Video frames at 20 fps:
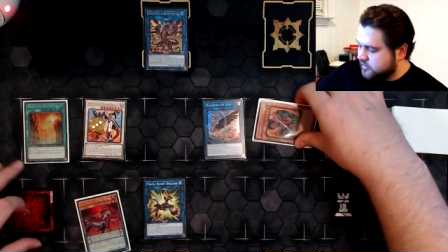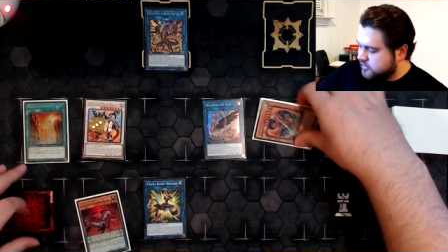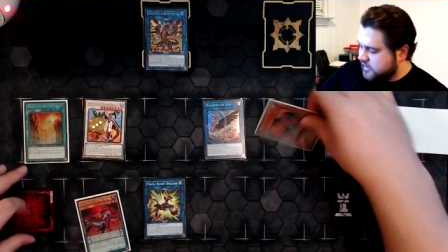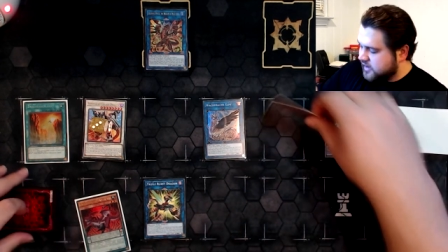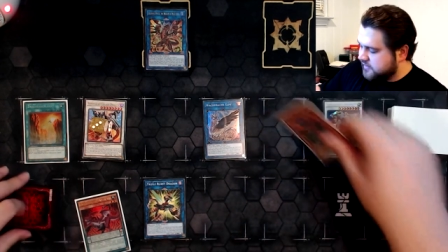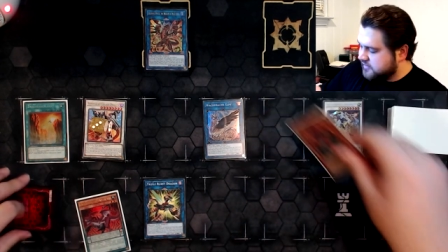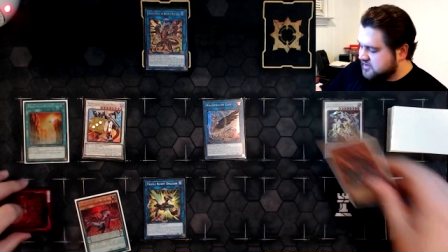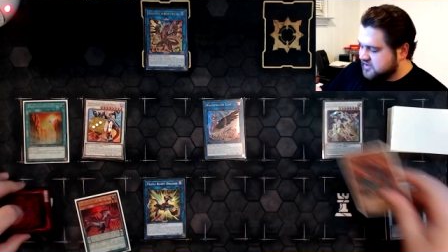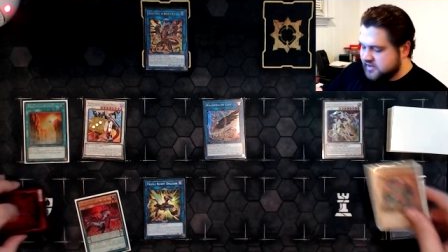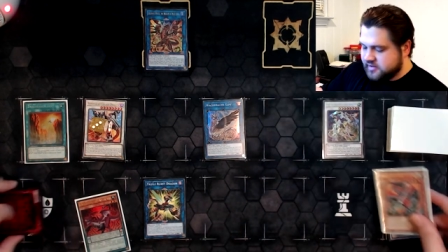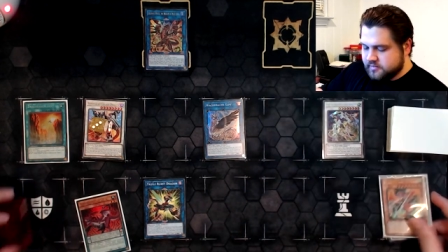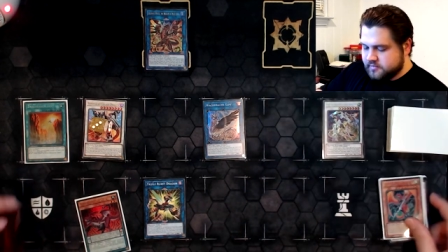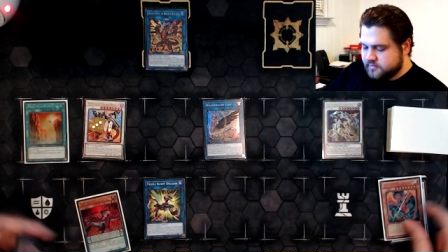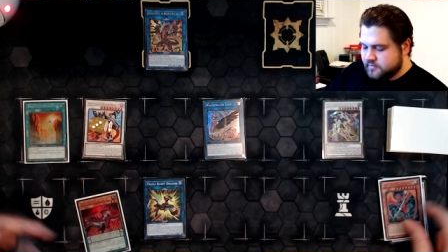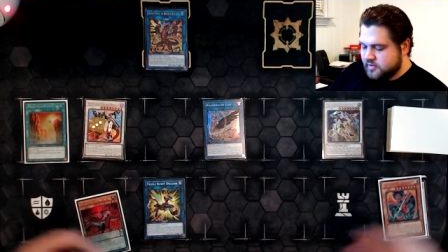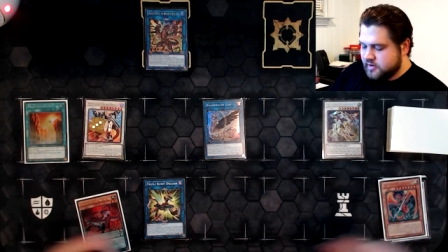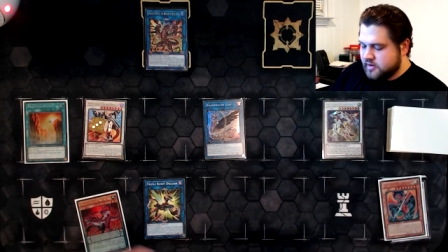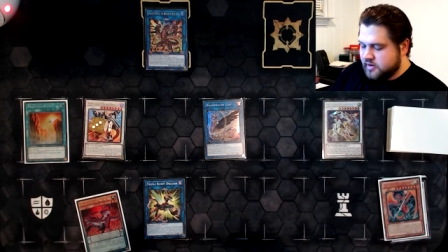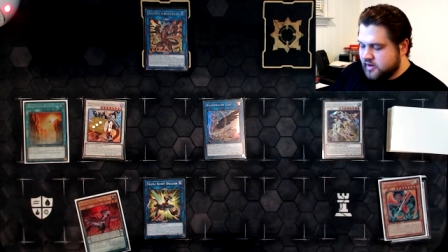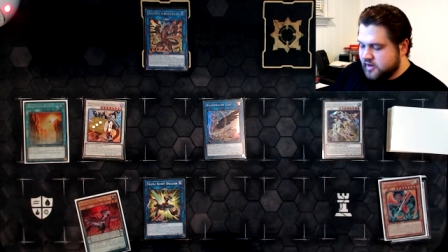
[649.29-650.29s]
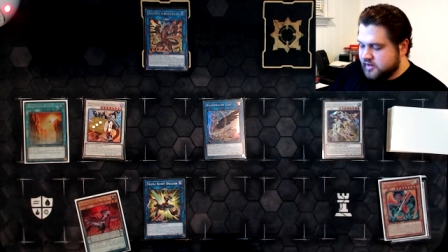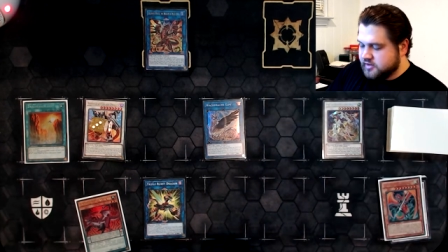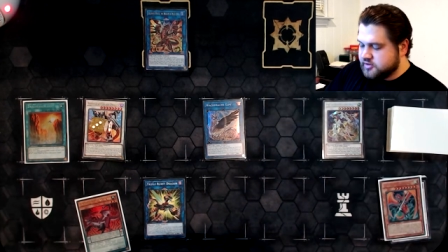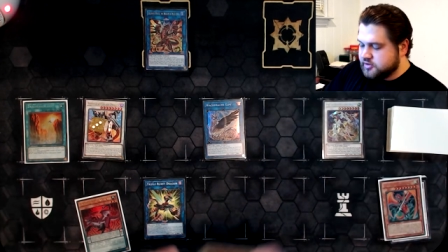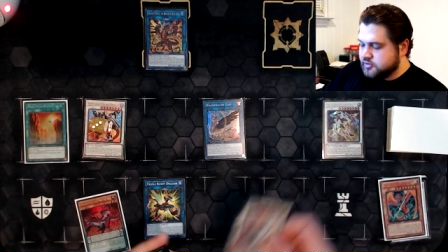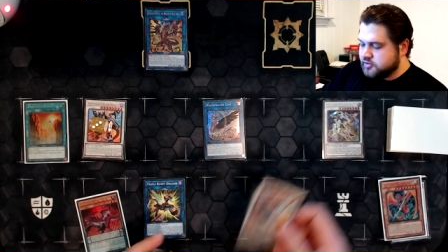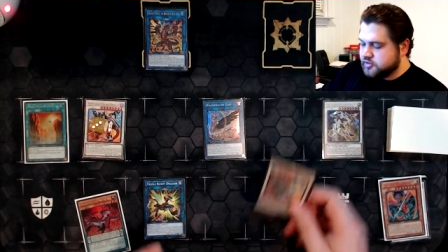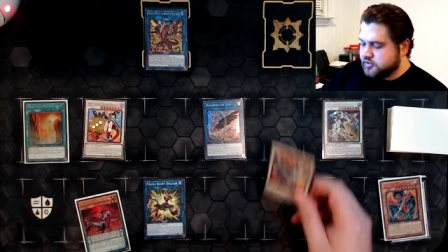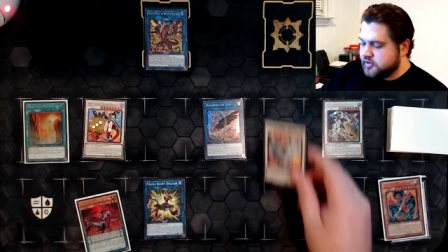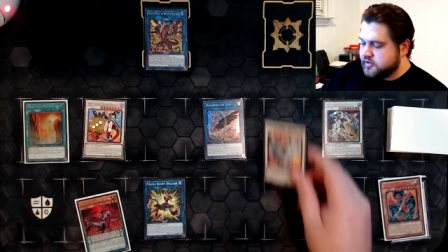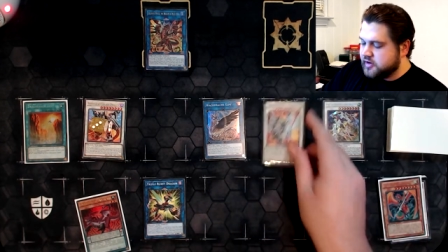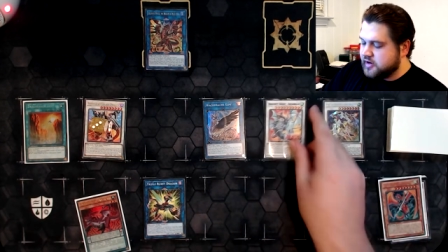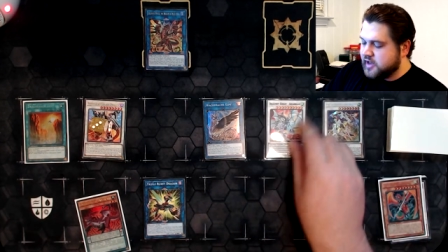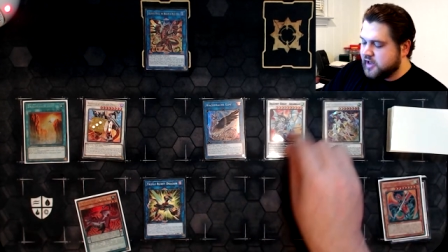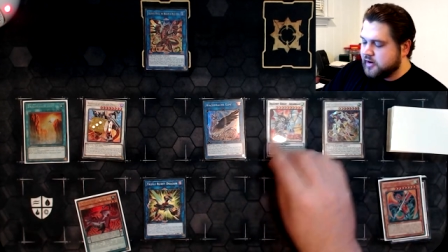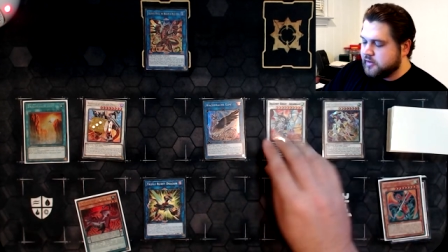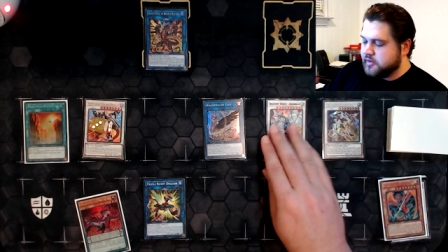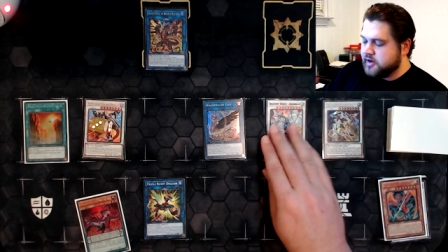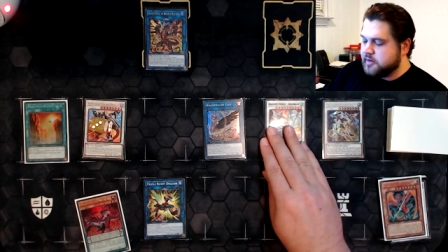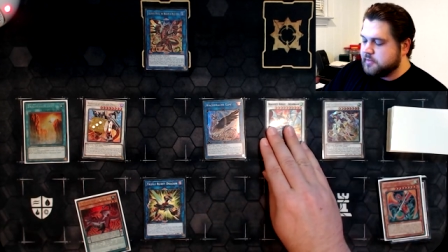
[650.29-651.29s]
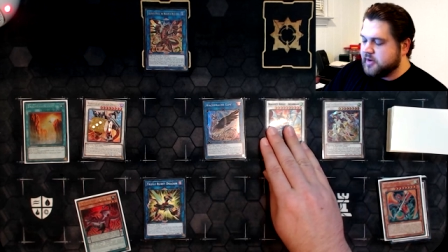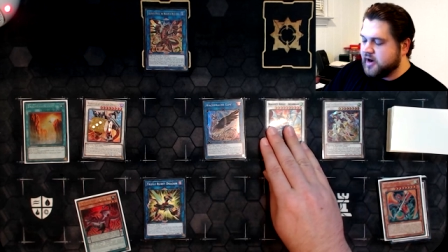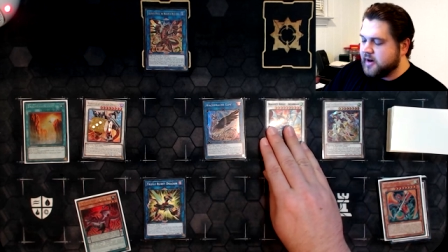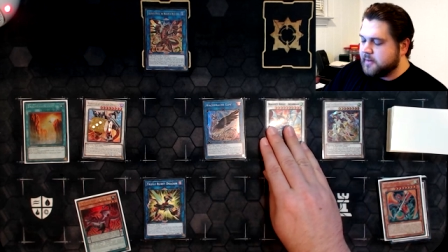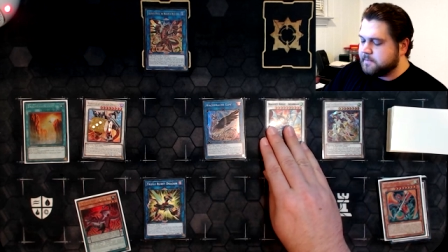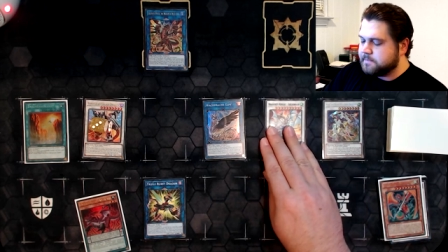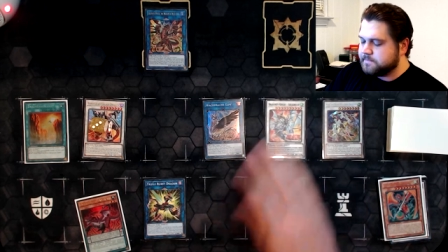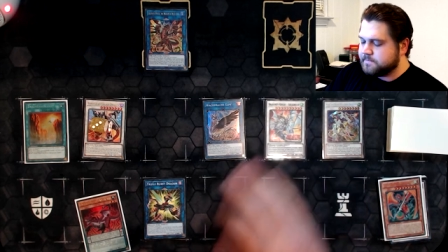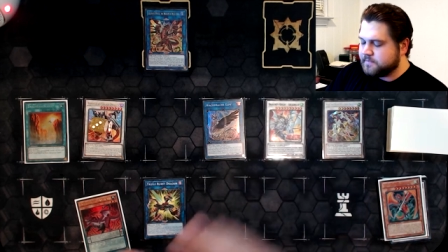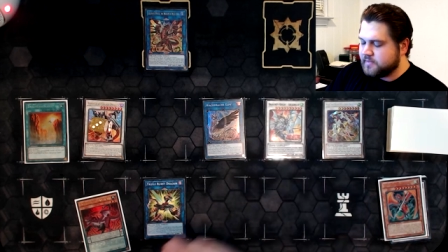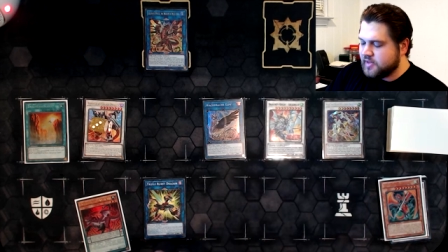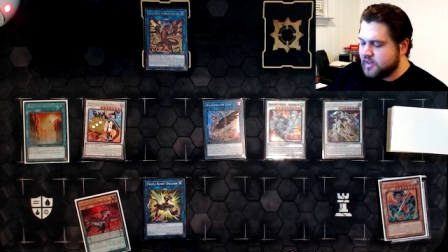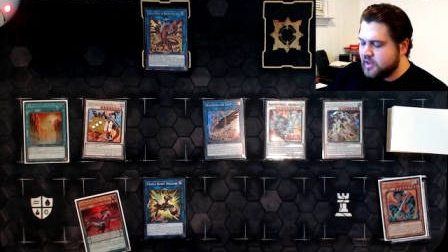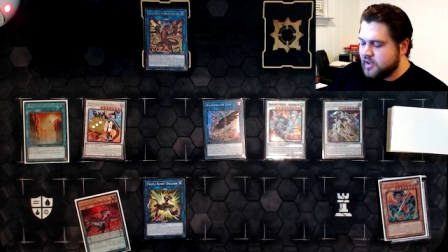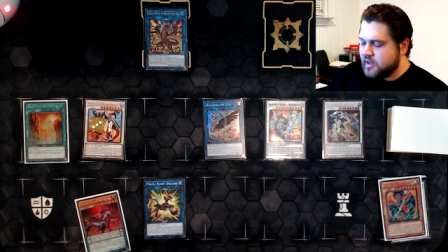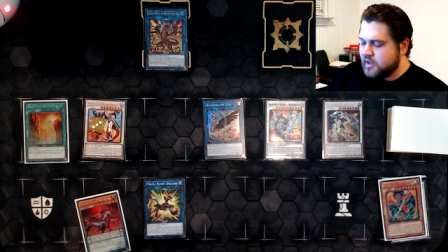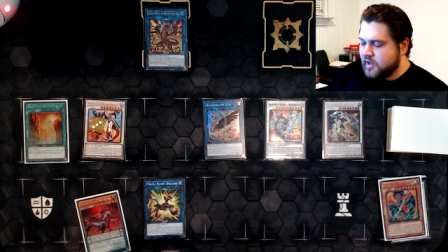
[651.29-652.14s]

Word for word: and the Leyvaten into Dragunity or Reedbear.